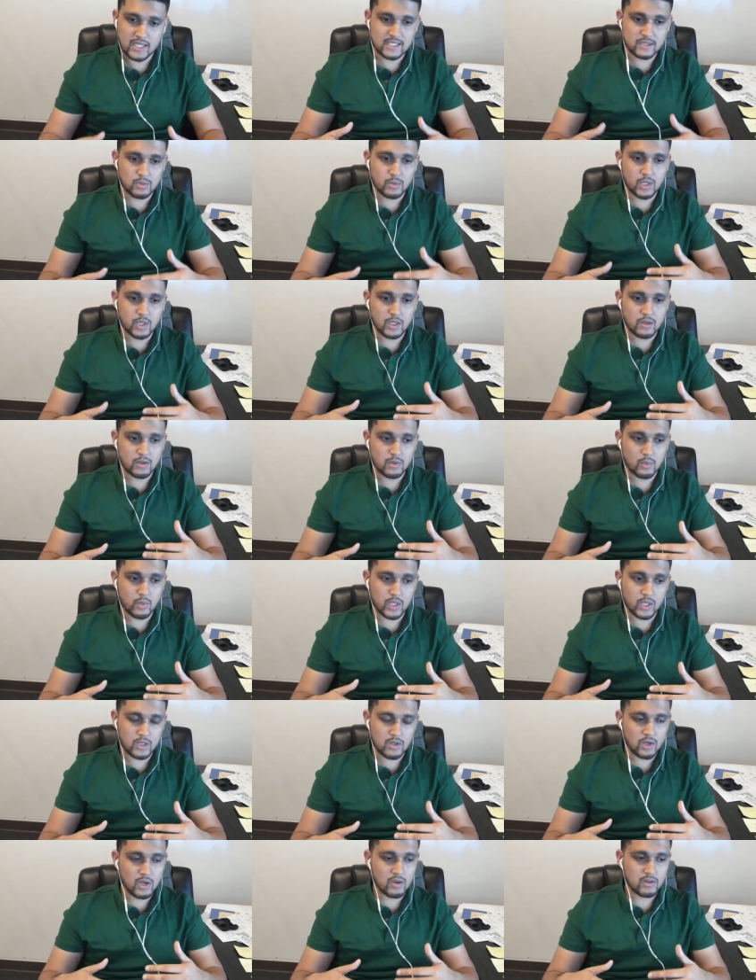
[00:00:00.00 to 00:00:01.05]
That's what,
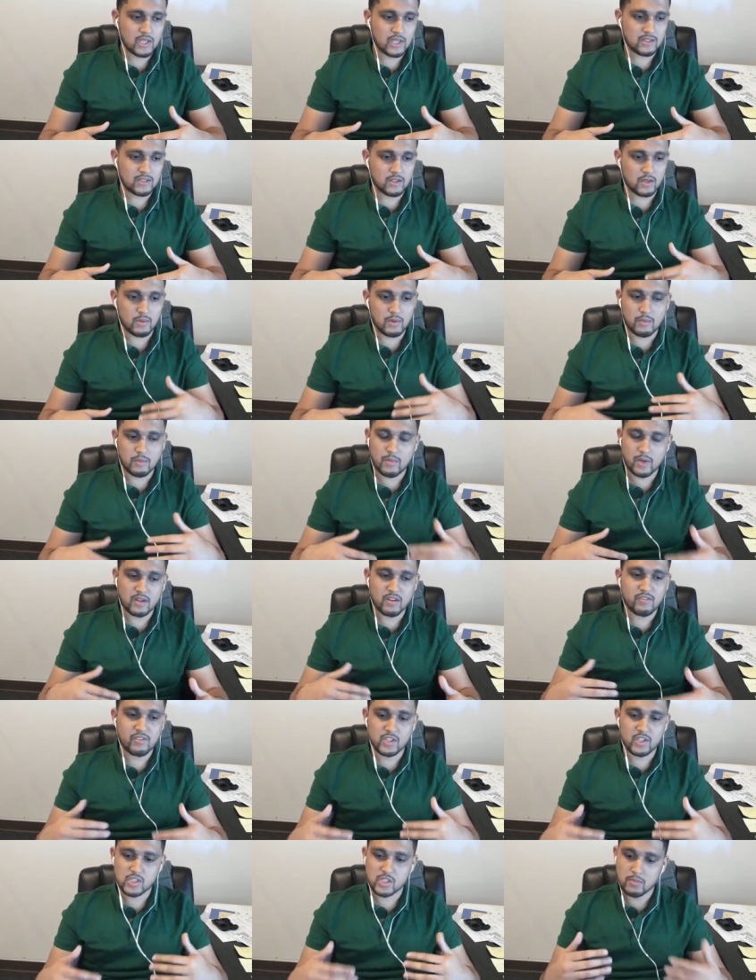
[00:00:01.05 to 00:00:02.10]
when you hear that term,
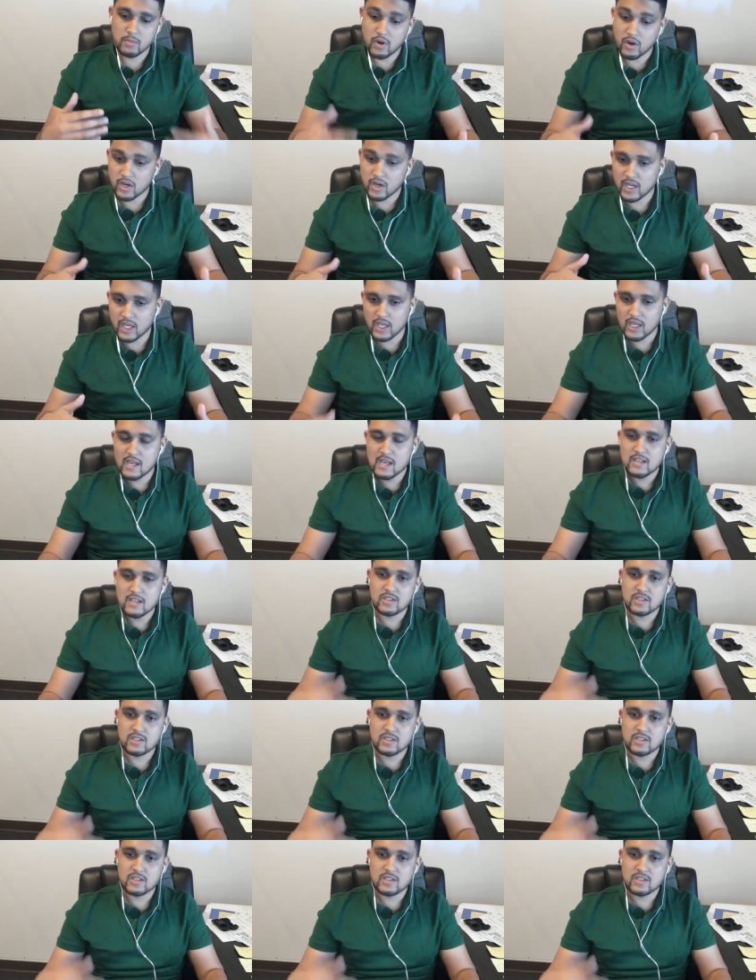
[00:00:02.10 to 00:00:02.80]
inefficient market.